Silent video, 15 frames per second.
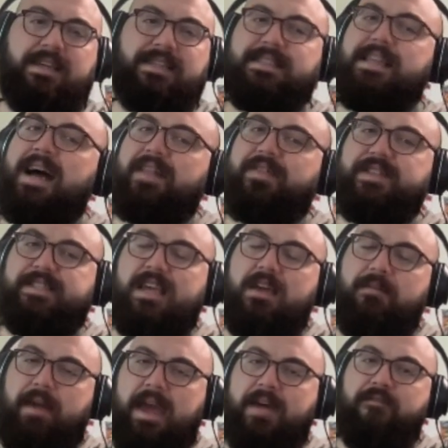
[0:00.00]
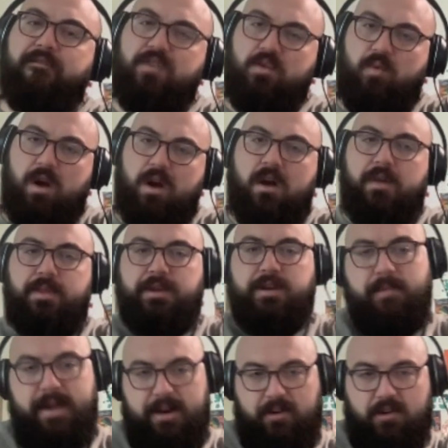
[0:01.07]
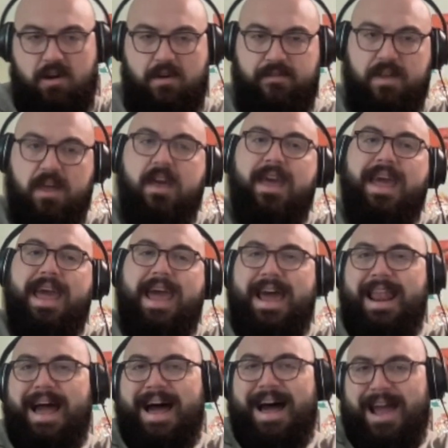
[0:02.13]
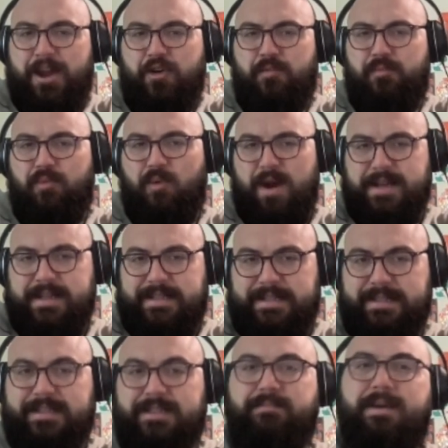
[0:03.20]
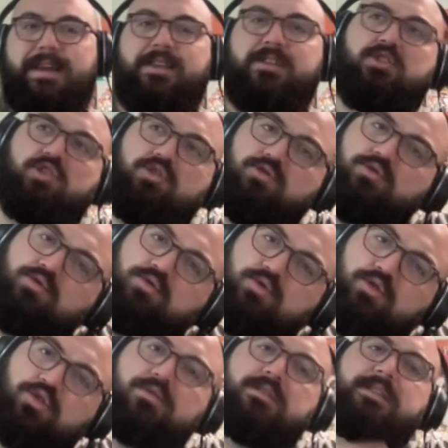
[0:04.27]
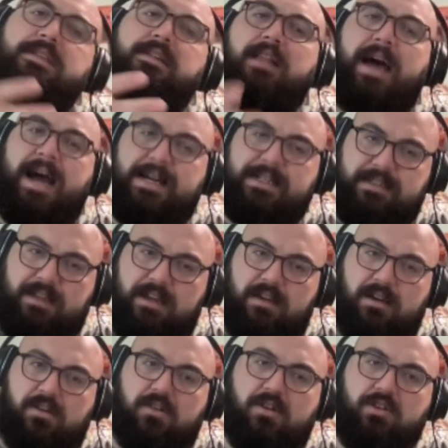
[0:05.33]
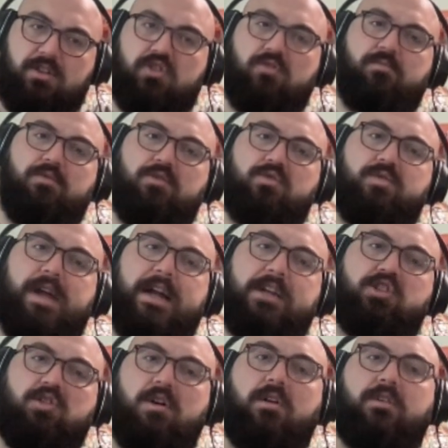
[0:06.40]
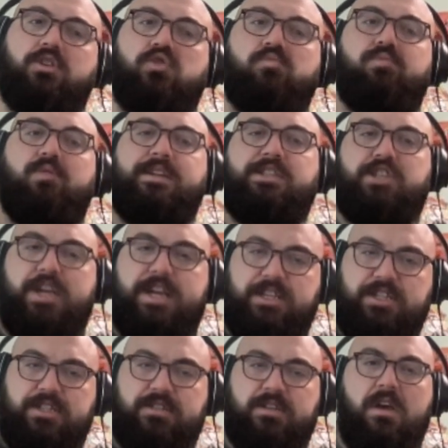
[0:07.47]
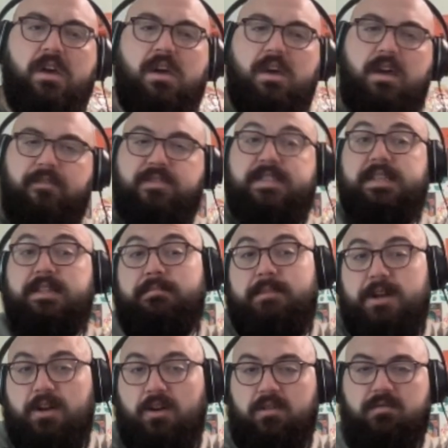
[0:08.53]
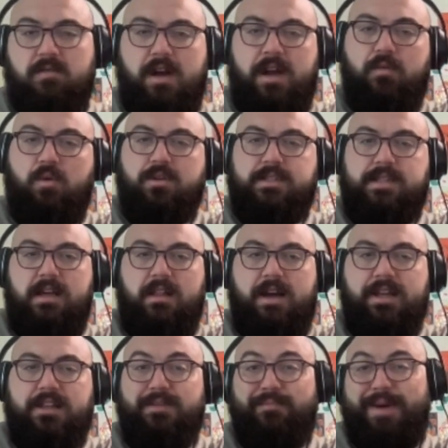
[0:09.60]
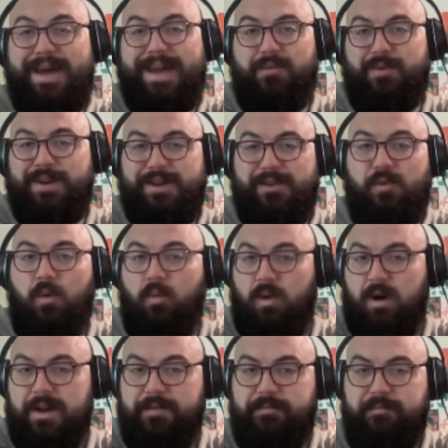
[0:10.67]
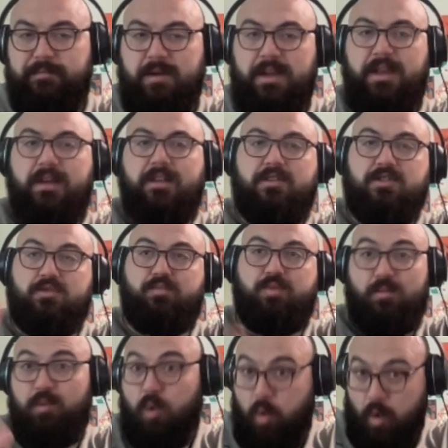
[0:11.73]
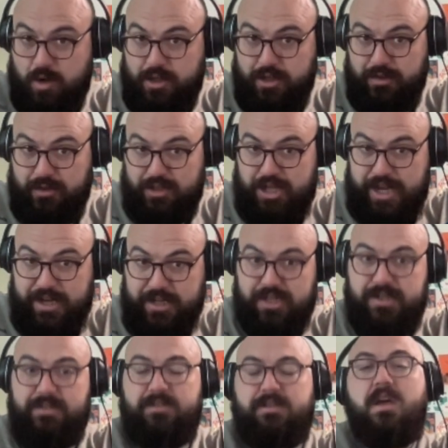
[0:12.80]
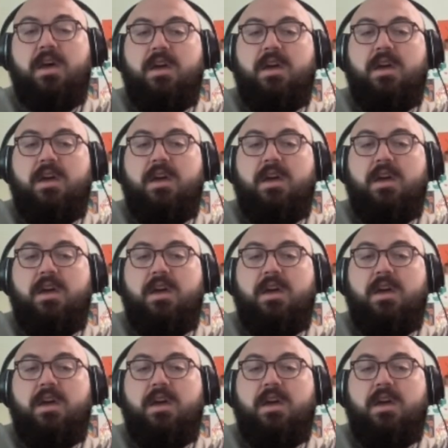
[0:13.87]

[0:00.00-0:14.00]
is not the same everywhere on the demand curve. At higher prices, demand is usually elastic. Consumers react strongly to price changes. If it's in the middle, right, where say like the PED would equal 1, meaning there's proportional changes.